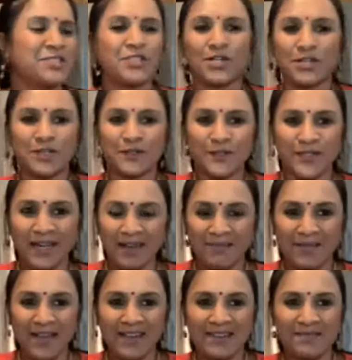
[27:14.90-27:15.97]
cook for
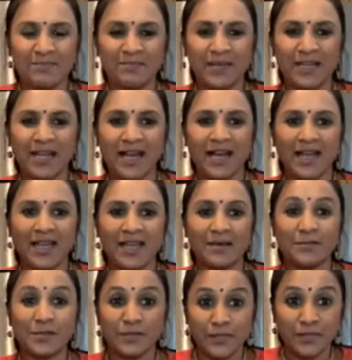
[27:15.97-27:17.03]
that matter, but I
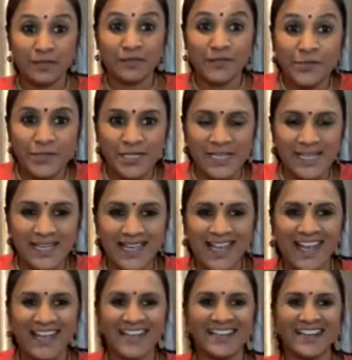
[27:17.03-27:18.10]
am a real foodie
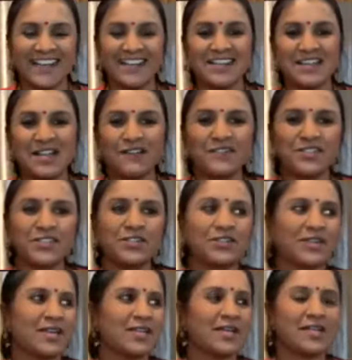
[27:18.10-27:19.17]
and I love to
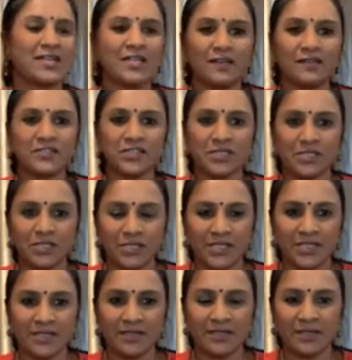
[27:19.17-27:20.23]
cook and I love to
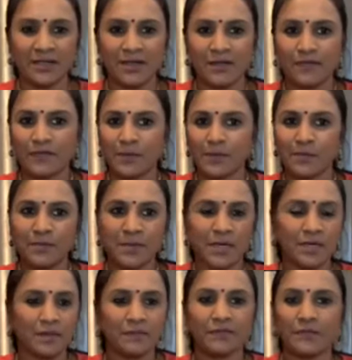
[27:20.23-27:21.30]
learn from
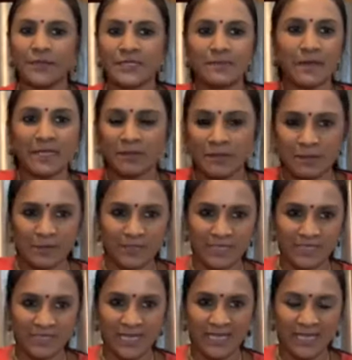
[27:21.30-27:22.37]
as many people
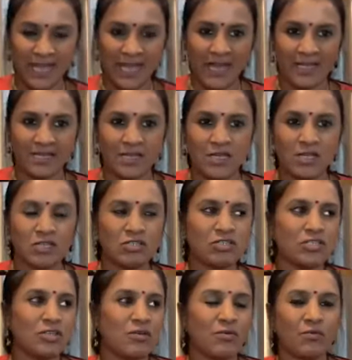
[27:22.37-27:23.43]
as I can.
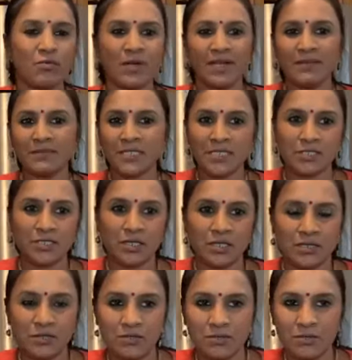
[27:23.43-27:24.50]
So what I'm teaching
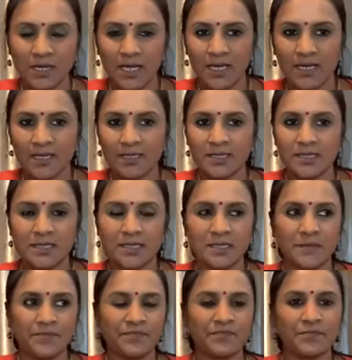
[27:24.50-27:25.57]
you is
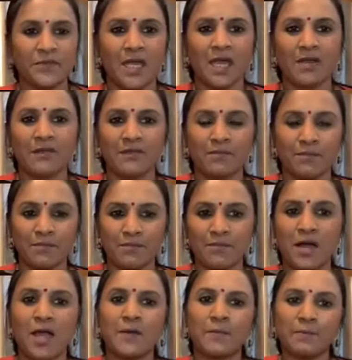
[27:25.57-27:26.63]
kind of
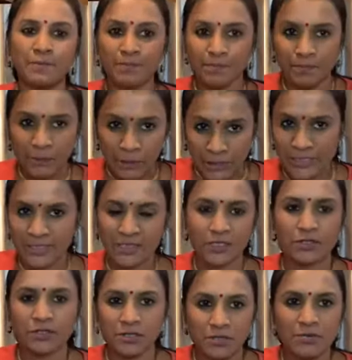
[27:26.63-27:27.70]
my
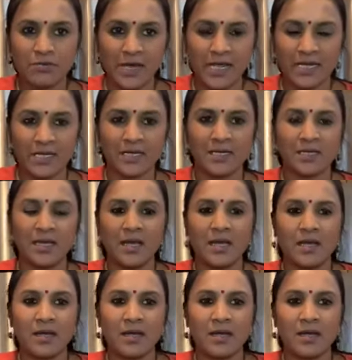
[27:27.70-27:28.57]
personally curated